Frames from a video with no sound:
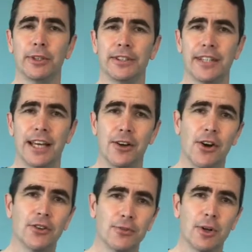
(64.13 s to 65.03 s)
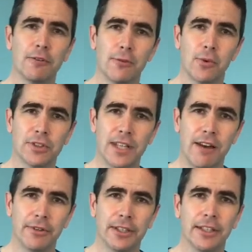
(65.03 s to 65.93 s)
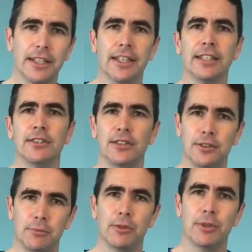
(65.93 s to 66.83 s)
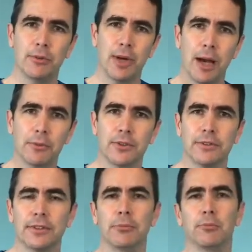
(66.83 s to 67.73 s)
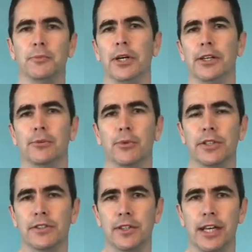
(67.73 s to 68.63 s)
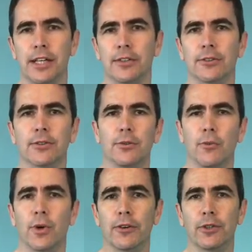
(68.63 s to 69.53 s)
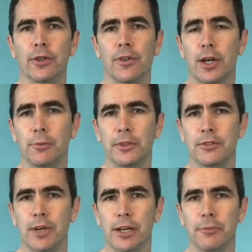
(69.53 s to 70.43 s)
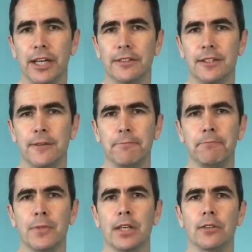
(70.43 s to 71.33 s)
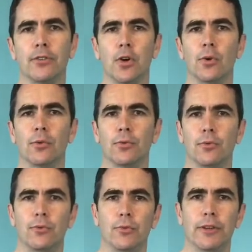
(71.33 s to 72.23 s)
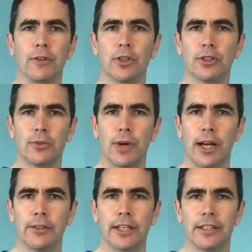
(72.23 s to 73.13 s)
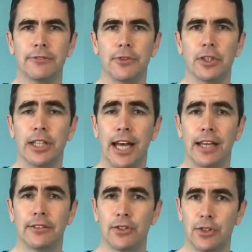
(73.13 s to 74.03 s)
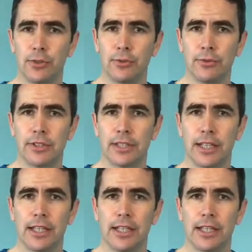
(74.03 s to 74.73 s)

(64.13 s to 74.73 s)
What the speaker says: stay on 24/7 just to be rewrapped once a day or whatever your therapist recommends. So we've looked around at different cast shoes.